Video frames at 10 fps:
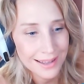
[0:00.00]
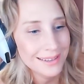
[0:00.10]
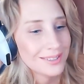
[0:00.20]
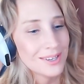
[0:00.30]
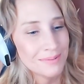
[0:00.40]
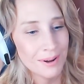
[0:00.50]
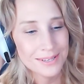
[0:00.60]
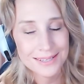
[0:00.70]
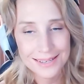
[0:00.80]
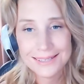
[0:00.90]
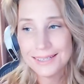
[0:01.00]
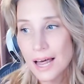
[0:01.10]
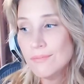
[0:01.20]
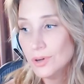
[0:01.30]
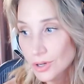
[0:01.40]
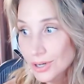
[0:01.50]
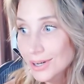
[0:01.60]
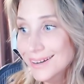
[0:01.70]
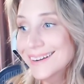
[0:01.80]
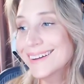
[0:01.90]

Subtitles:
Toaster Poster says, club good.